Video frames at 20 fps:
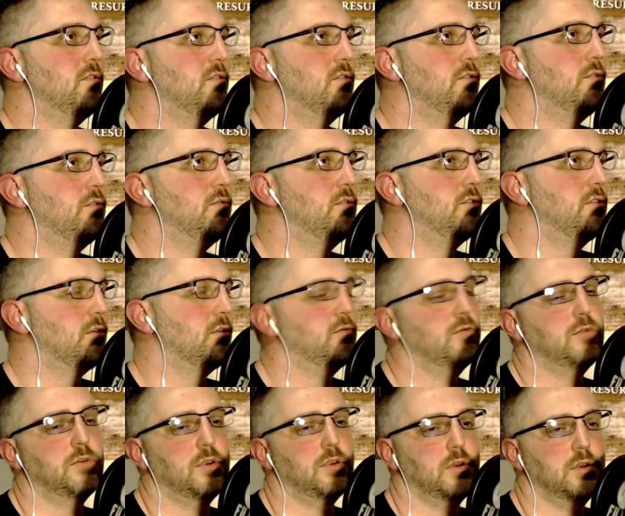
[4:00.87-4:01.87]
who
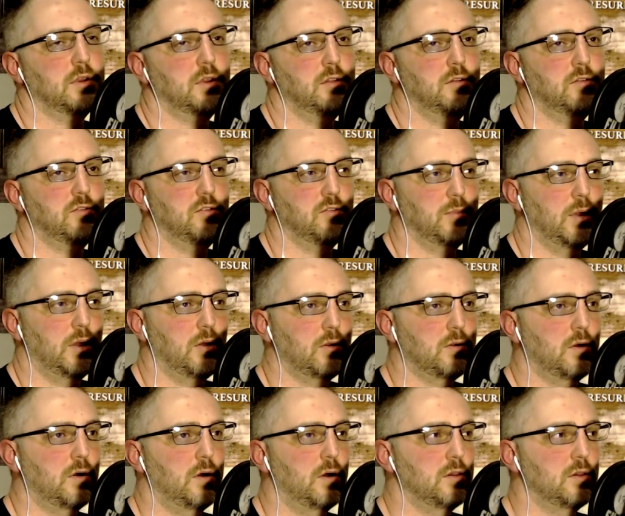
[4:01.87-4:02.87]
don't consume
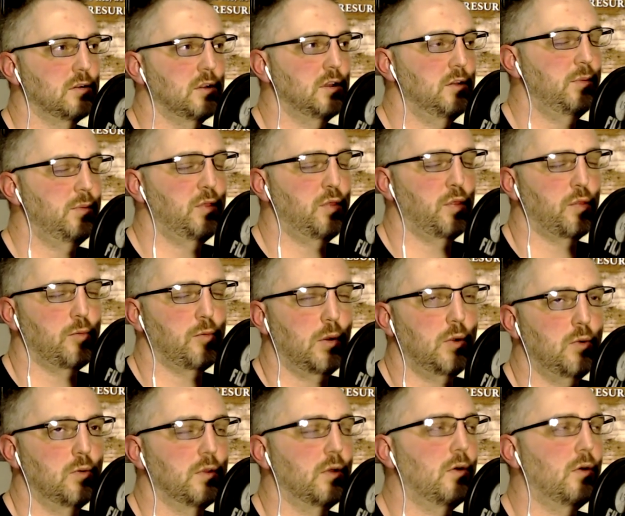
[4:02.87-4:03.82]
alcohol are going to be thrown.